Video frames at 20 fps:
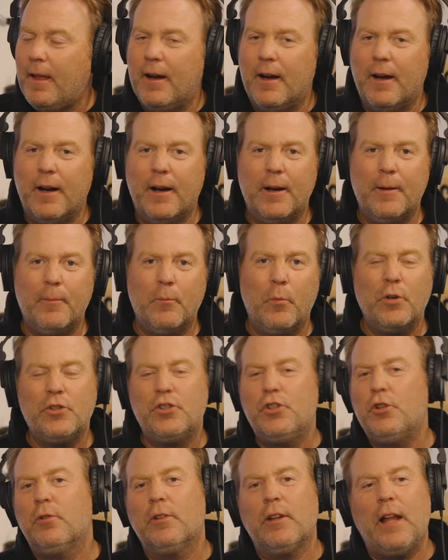Would
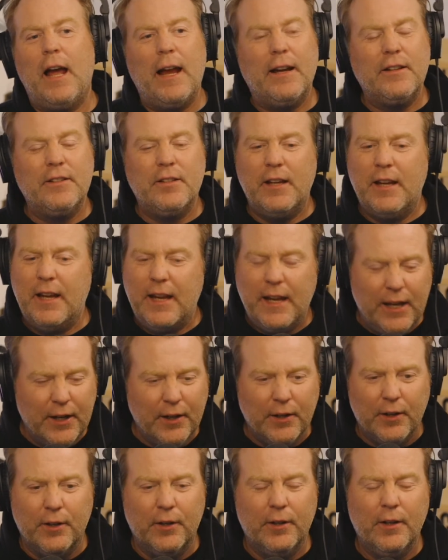you like to
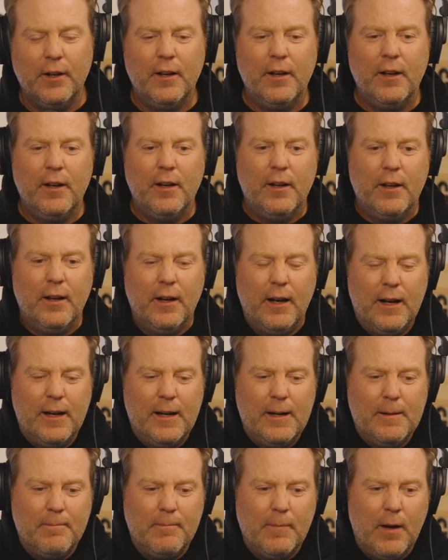hear
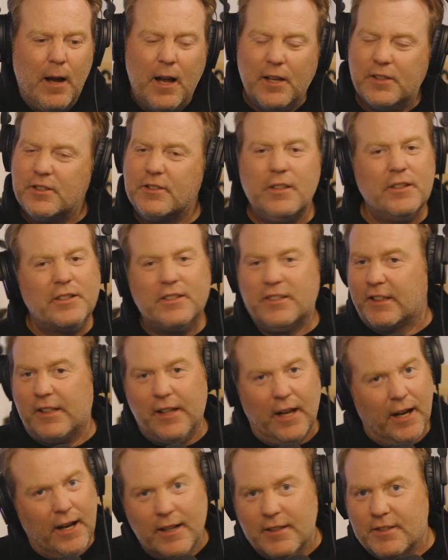us
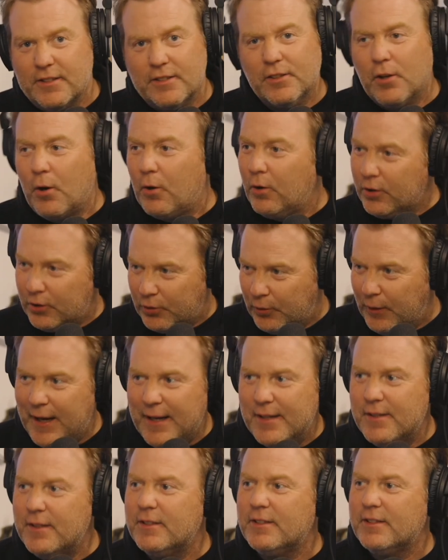discuss, or
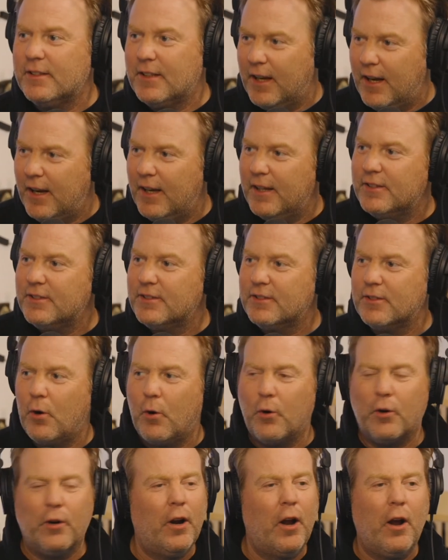Grant discuss,
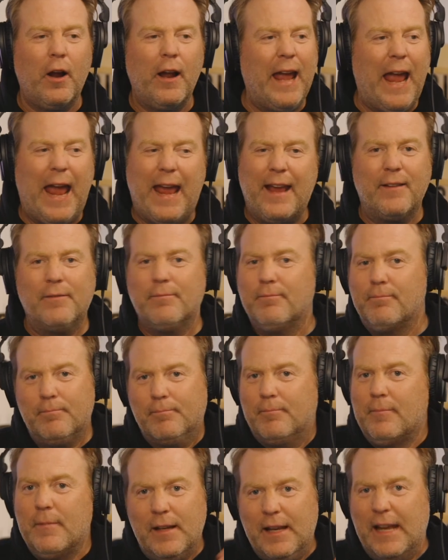or a
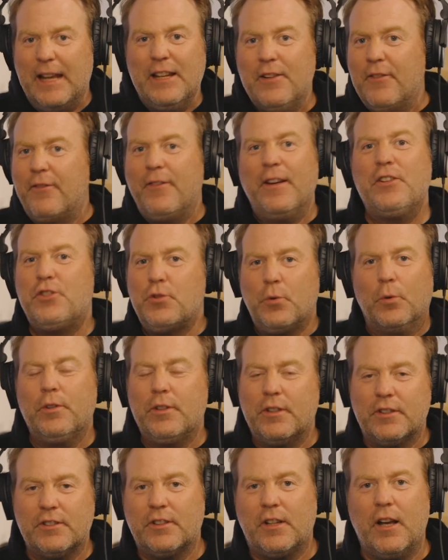individual
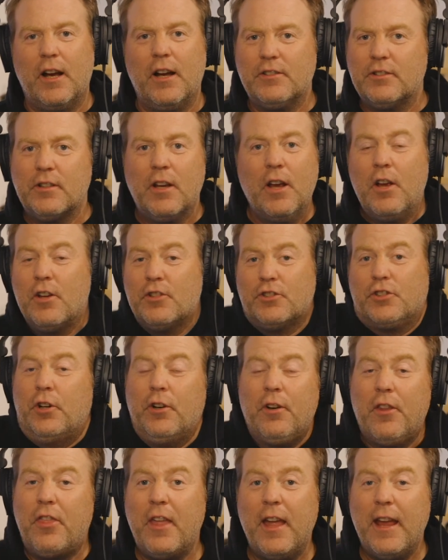discuss
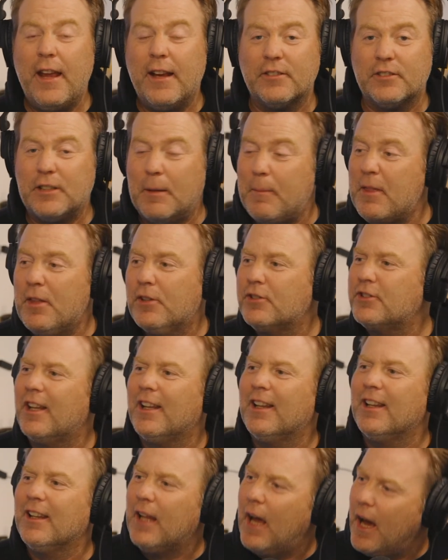certain things? I mean, there's a
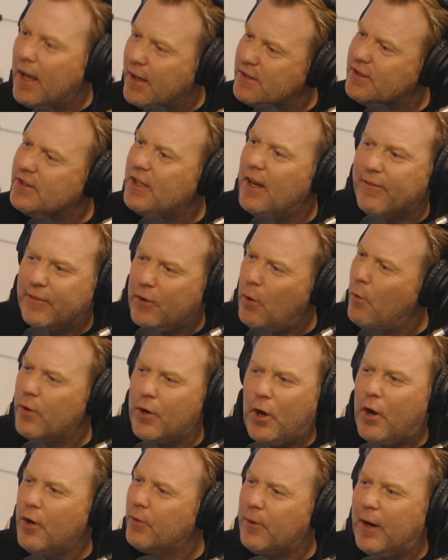lot of stuff going
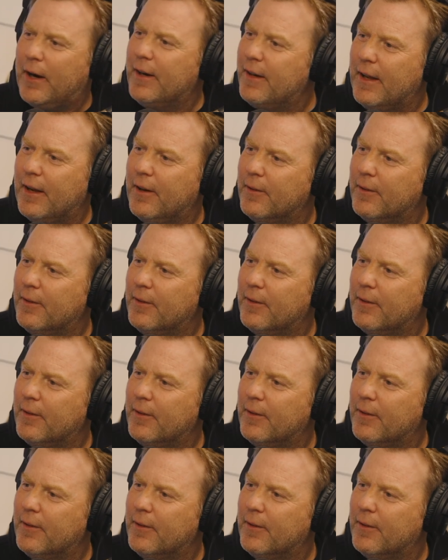on right now.